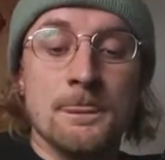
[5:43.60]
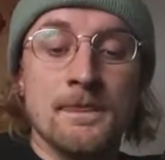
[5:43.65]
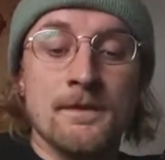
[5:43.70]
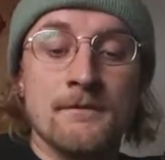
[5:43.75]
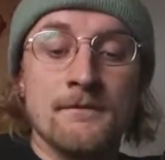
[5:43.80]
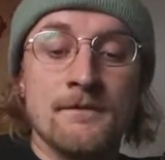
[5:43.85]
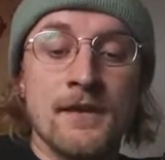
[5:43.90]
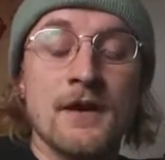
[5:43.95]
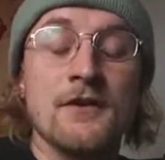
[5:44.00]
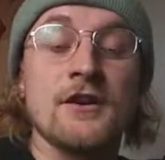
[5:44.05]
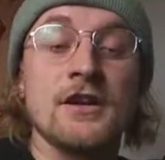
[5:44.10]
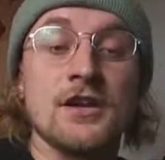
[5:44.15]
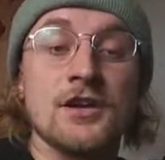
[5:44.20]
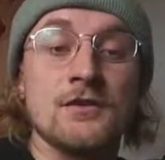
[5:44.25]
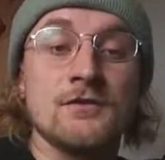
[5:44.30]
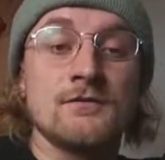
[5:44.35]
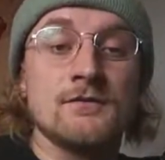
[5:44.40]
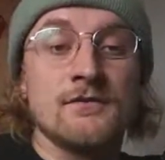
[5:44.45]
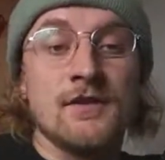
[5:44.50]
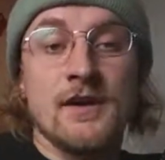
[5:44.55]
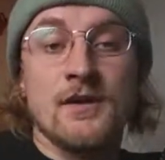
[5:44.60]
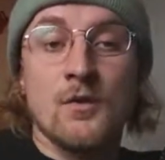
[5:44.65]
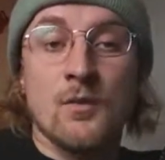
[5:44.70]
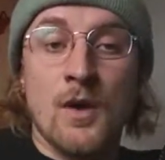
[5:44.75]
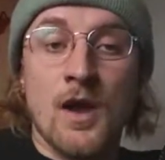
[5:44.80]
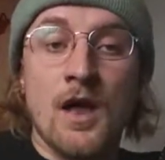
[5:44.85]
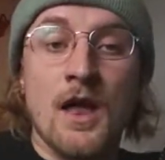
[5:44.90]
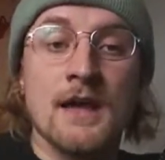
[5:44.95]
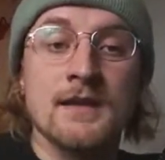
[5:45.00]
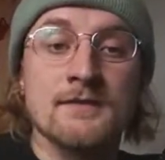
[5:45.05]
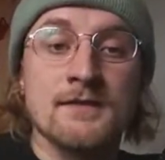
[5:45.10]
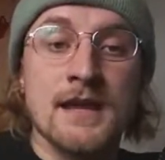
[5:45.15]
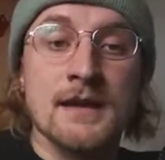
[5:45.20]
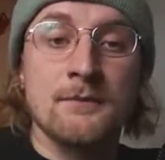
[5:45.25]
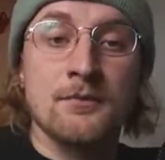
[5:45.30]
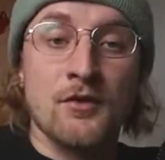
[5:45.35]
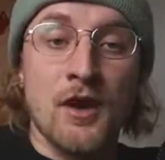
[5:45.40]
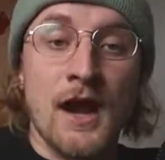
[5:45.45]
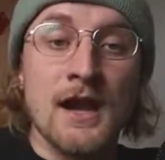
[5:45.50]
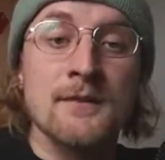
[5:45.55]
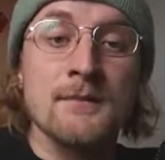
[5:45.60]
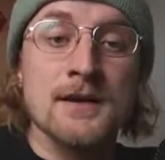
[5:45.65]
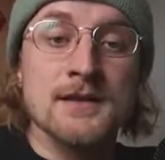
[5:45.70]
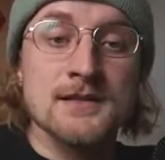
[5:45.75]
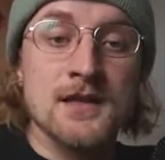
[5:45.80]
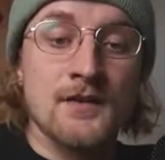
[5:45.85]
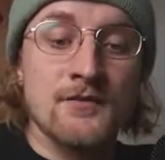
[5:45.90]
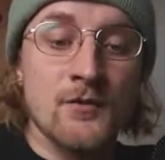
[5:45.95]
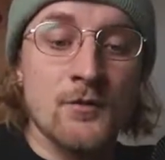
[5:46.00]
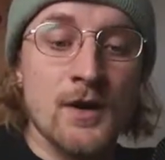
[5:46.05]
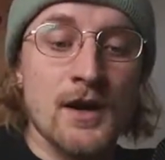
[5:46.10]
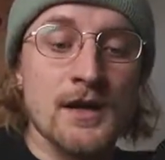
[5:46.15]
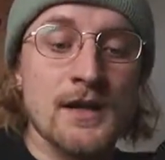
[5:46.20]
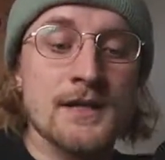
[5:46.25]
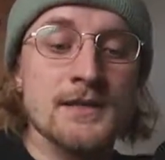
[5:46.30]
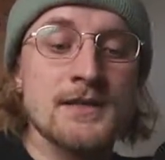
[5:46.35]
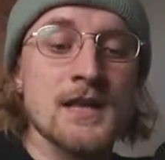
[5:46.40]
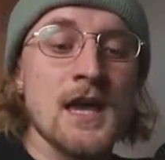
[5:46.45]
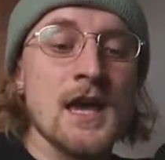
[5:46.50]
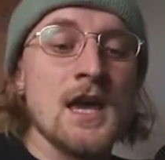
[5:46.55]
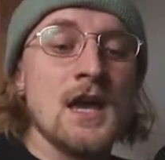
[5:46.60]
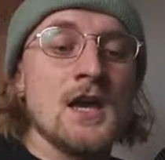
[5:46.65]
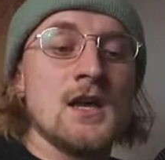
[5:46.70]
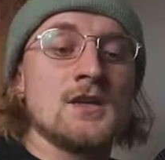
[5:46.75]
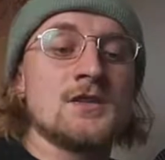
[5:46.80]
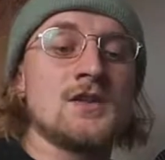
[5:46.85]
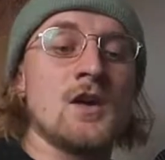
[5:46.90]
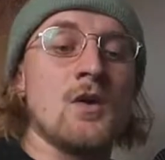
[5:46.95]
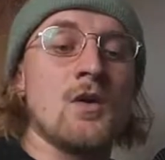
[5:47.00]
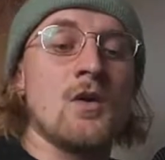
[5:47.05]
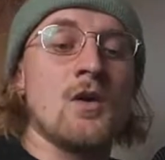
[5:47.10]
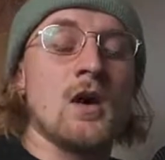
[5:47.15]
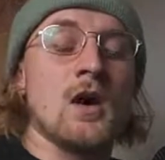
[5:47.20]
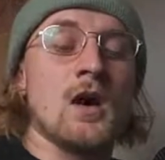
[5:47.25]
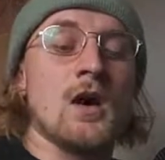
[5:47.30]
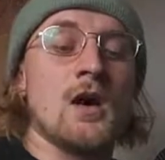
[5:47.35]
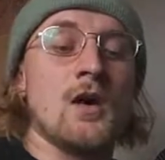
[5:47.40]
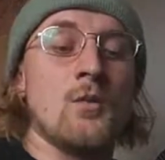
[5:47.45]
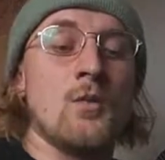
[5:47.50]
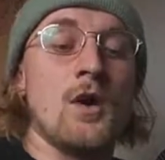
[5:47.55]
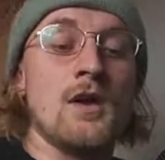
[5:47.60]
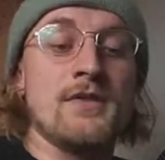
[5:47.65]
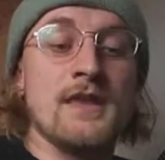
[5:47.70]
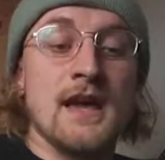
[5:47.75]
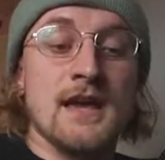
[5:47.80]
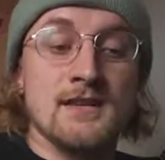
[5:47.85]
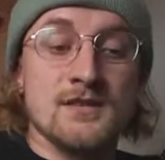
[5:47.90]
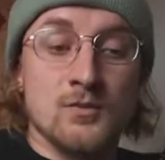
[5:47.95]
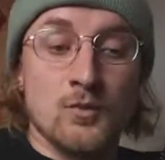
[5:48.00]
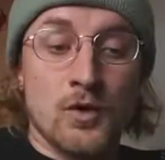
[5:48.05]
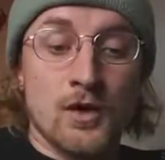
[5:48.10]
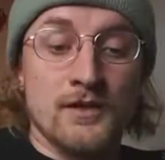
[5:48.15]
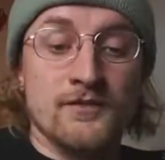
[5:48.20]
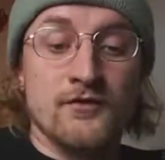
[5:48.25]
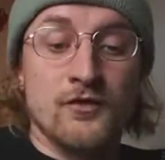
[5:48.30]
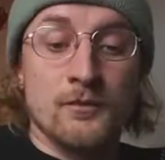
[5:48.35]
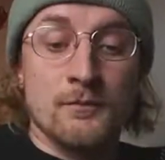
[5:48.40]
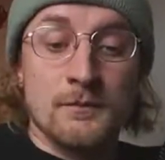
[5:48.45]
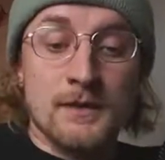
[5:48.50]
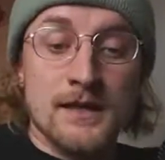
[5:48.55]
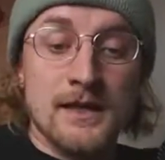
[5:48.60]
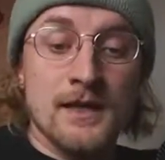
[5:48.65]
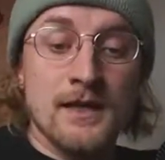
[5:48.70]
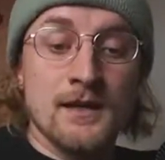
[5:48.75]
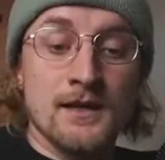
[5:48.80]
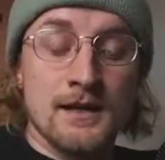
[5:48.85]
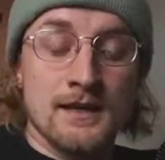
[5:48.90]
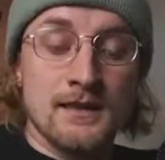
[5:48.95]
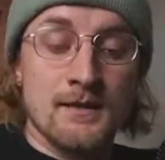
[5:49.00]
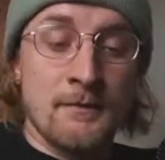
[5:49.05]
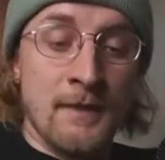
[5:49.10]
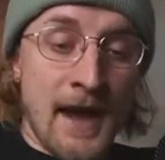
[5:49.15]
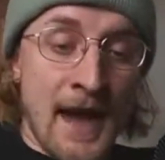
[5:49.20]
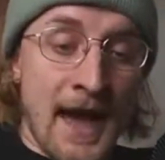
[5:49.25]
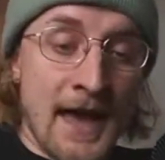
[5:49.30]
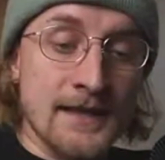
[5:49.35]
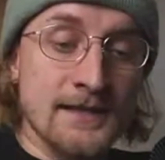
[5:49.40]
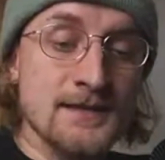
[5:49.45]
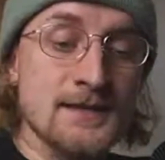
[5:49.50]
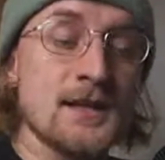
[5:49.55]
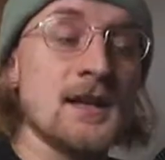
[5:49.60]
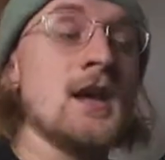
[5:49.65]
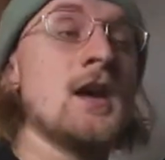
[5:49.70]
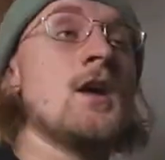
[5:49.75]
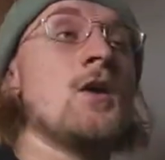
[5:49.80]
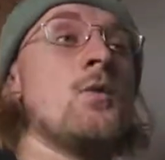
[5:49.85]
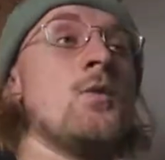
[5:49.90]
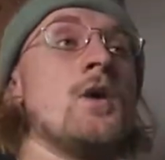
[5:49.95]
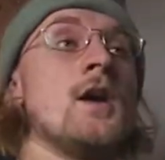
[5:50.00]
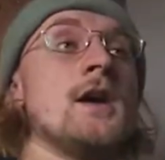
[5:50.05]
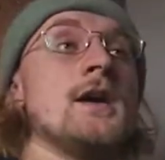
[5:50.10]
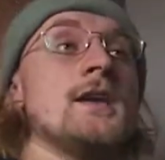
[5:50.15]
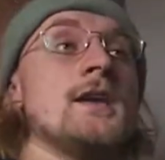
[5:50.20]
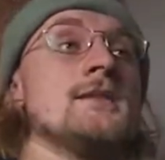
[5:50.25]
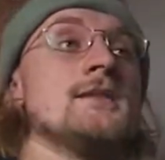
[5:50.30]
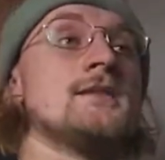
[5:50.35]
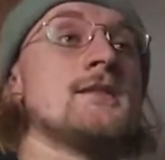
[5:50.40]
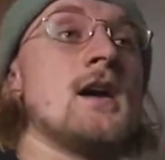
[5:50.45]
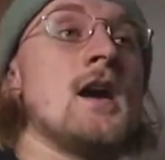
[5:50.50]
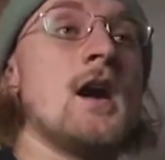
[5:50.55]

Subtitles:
very, very well. I take pride in my self-awareness. So one that has worked for me in the past was